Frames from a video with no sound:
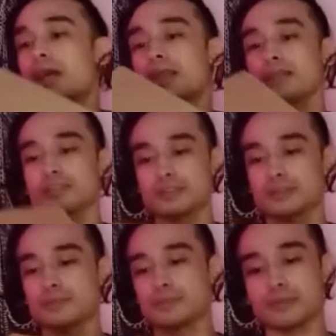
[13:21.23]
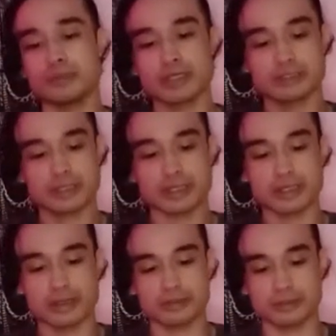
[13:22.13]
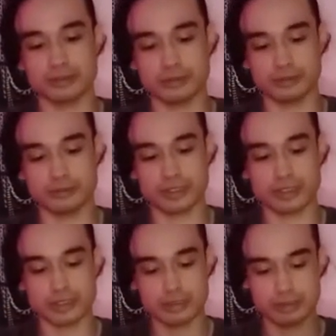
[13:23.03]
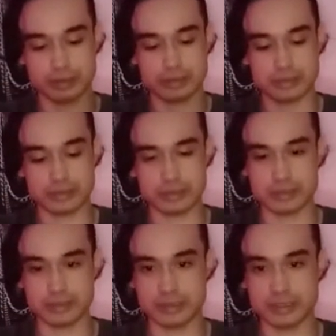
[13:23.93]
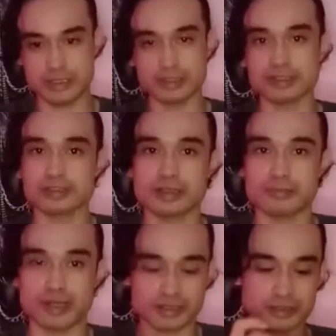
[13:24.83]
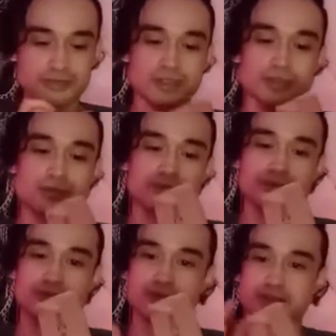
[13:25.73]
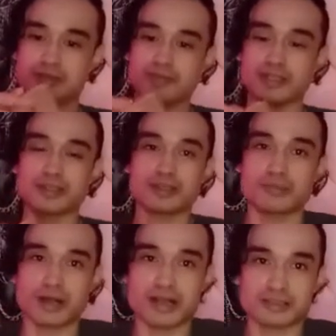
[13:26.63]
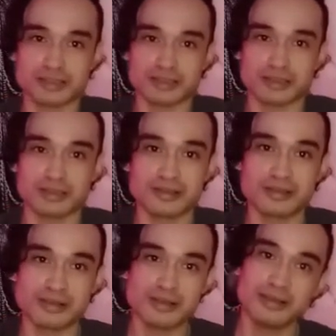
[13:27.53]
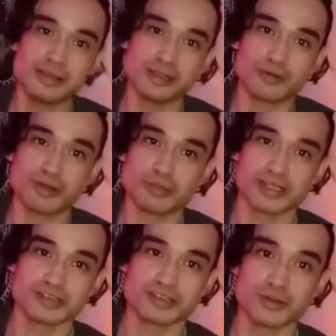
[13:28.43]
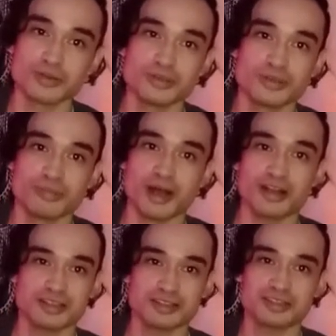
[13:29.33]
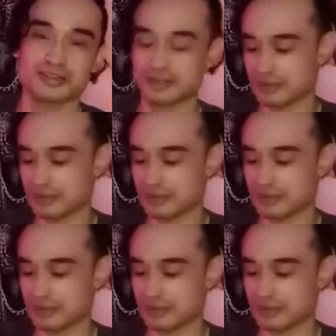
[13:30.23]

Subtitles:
I guess maybe I could take it out. Yeah, why not? This is the unboxing video. If I didn't unbox it, then, you know, what am I just showing you, the box?